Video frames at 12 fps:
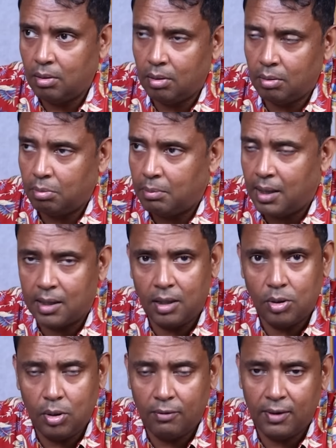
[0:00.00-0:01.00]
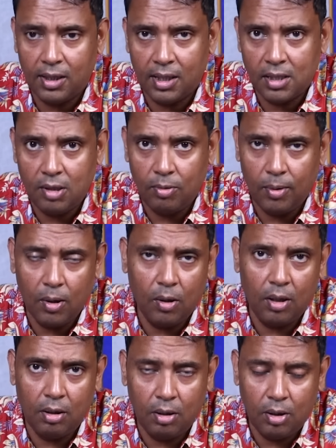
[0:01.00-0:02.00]
or market is doing fantastic, we all
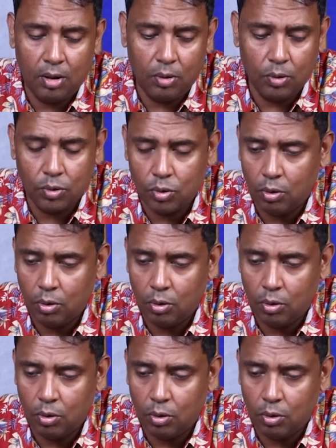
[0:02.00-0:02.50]
need to use